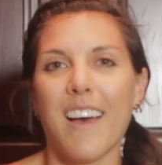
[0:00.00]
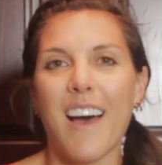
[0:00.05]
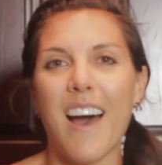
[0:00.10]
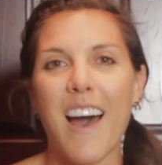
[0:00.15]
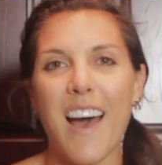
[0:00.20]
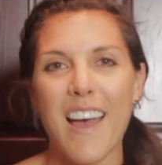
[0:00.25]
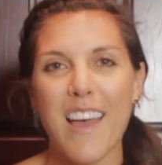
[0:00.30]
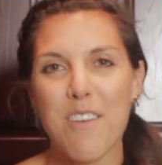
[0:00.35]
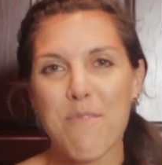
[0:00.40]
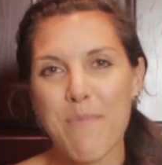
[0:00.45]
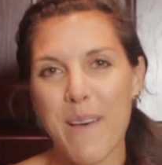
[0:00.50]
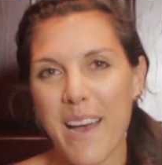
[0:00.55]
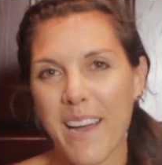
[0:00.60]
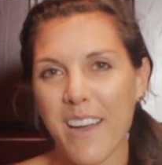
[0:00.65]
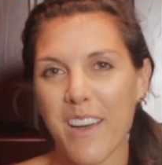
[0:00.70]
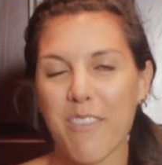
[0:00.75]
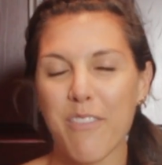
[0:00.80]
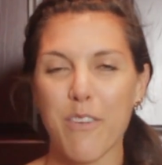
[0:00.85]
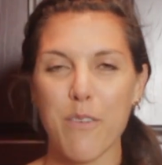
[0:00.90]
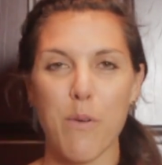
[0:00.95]
Hi, I'm
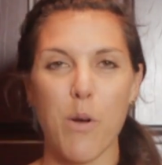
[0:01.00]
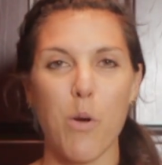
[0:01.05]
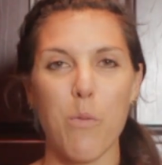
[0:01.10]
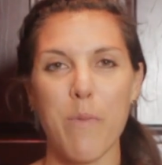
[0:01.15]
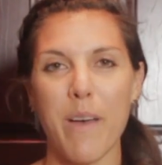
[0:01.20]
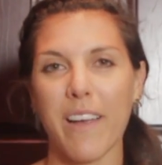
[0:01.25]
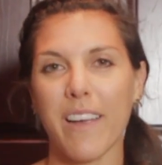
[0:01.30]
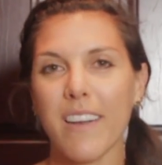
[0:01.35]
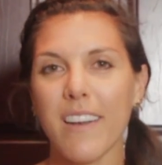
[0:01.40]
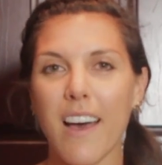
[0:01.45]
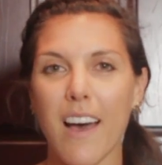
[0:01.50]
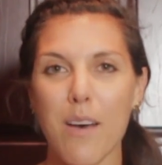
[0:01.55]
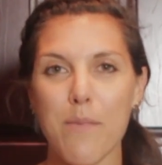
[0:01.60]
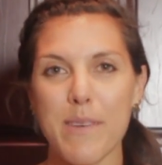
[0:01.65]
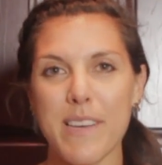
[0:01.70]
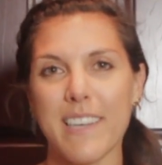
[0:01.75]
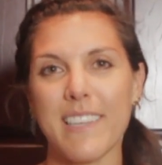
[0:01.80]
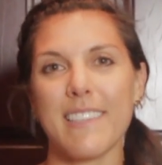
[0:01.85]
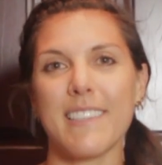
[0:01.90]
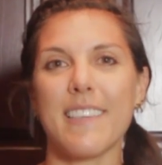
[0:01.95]
Becca from
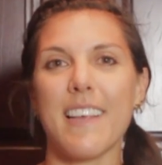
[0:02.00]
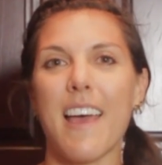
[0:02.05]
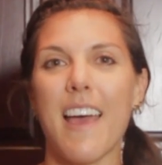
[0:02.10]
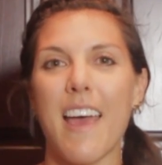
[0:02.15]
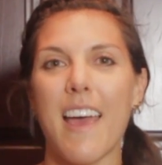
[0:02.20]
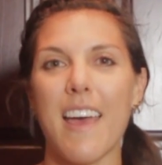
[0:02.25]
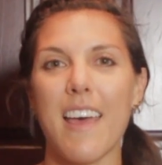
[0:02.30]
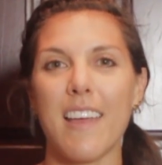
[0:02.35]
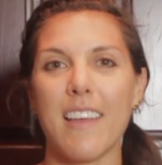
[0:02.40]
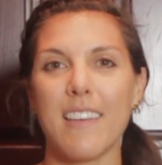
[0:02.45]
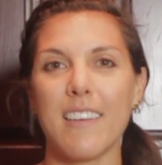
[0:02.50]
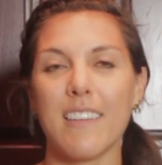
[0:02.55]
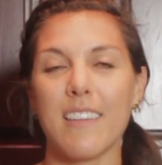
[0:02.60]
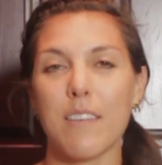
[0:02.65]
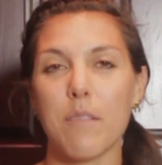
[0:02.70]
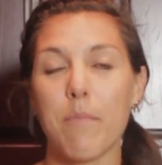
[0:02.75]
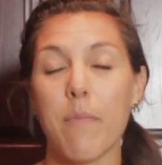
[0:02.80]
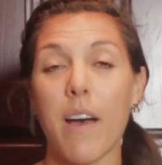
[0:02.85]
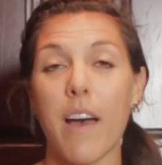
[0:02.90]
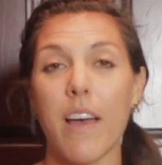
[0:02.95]
Beccanomics,
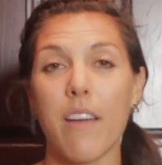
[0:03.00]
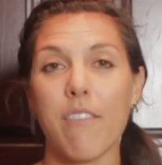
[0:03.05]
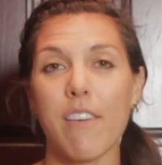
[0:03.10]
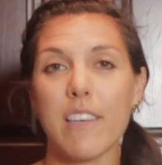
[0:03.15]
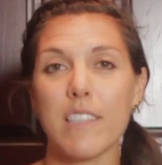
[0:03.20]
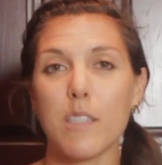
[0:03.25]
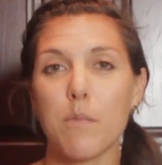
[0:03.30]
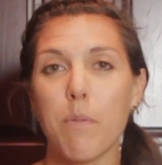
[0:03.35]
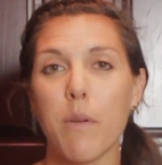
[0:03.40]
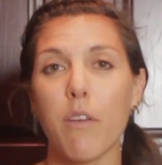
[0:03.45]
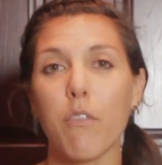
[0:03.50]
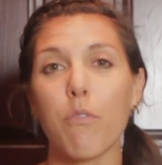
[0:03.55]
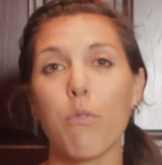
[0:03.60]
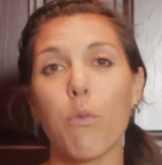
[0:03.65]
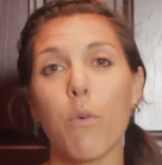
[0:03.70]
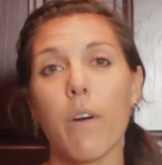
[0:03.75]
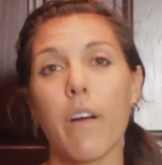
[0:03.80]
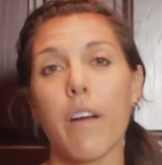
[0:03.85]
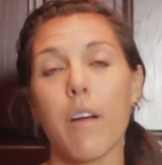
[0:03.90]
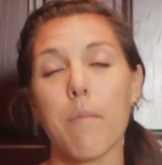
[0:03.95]
and my recipe
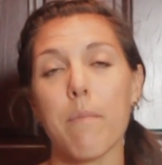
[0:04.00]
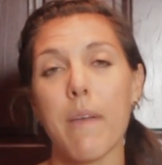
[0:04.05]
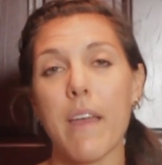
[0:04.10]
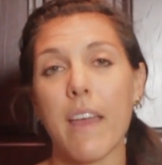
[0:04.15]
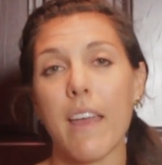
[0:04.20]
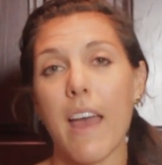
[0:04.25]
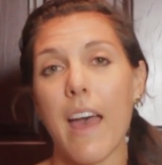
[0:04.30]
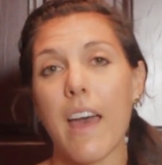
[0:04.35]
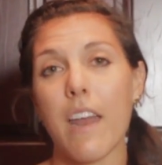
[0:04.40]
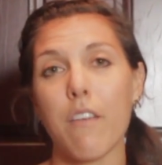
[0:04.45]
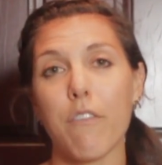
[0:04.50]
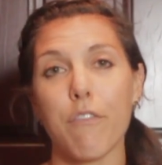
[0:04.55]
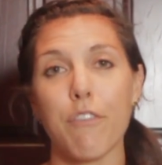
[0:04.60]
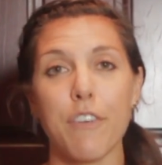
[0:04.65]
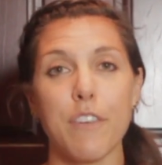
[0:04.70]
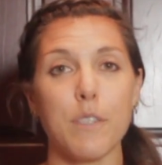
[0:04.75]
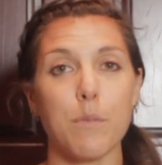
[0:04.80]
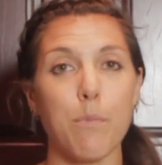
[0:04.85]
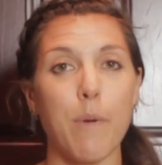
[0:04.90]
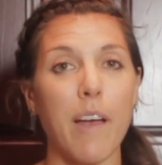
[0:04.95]
for make ahead and
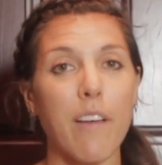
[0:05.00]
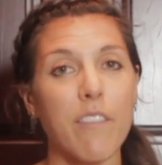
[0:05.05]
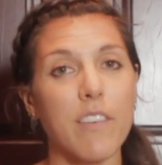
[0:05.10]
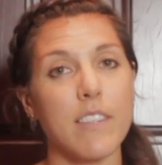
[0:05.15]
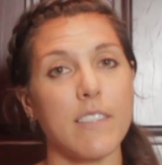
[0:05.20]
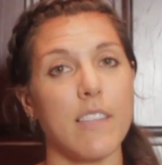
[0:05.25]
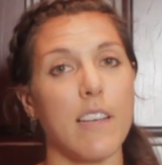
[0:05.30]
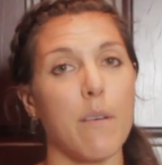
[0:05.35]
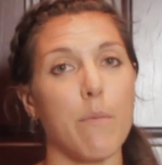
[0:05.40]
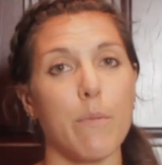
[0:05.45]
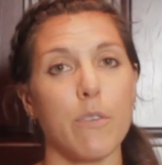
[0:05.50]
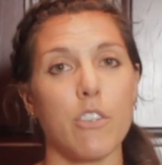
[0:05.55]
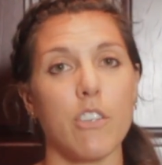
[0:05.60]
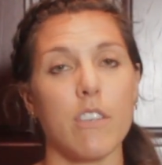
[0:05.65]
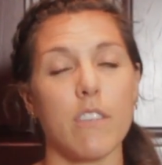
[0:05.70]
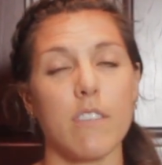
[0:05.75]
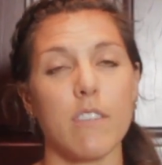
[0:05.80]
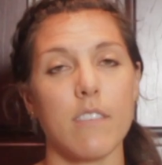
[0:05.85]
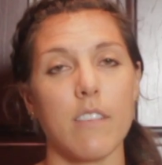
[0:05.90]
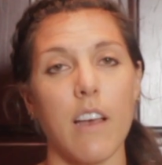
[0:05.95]
freeze breakfast
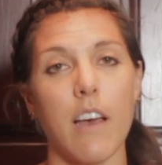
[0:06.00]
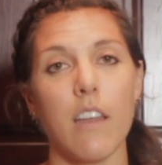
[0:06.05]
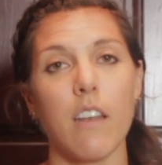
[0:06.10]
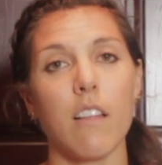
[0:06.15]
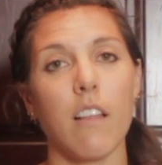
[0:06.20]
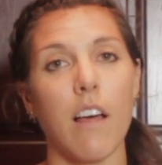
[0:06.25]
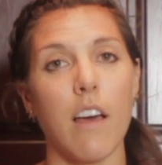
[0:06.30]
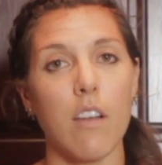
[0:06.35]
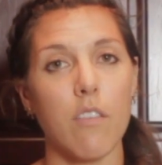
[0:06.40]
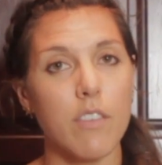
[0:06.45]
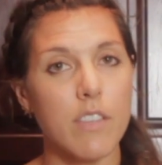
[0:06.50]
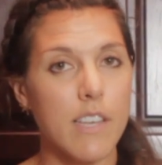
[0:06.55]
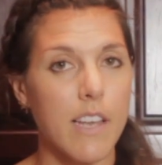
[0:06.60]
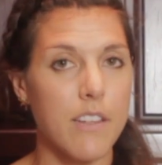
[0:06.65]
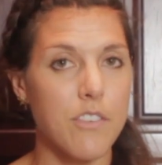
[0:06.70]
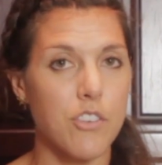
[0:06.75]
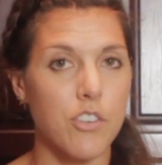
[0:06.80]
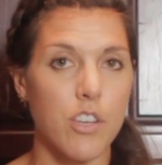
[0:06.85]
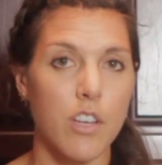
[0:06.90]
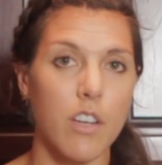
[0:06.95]
sandwiches has gotten a lot of
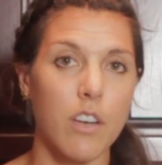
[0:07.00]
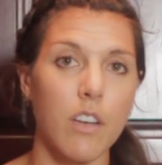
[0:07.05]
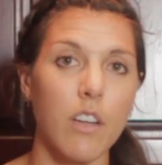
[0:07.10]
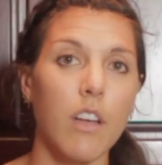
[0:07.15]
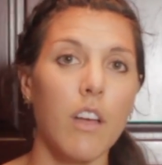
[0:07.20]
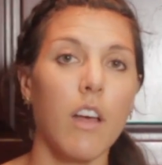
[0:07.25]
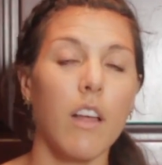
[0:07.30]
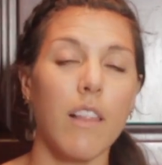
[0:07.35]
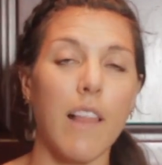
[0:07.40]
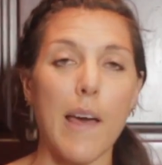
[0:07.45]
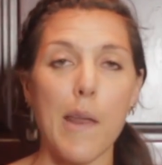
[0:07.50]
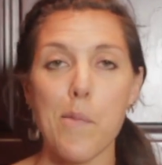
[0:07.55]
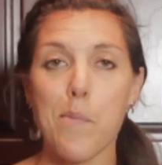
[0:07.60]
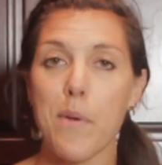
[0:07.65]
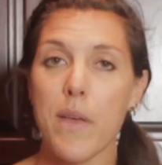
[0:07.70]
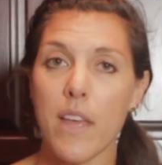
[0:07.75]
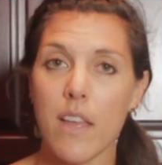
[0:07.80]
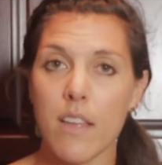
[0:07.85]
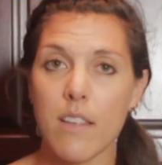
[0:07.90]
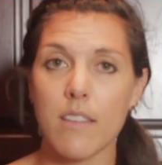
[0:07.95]
attention, a lot of
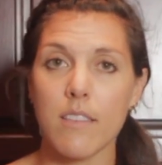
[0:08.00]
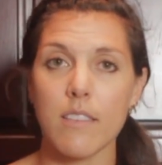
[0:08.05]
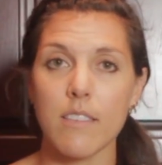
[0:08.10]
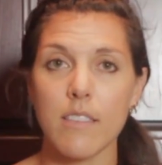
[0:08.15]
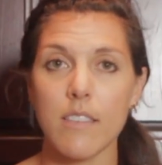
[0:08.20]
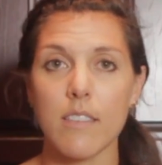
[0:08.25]
pins.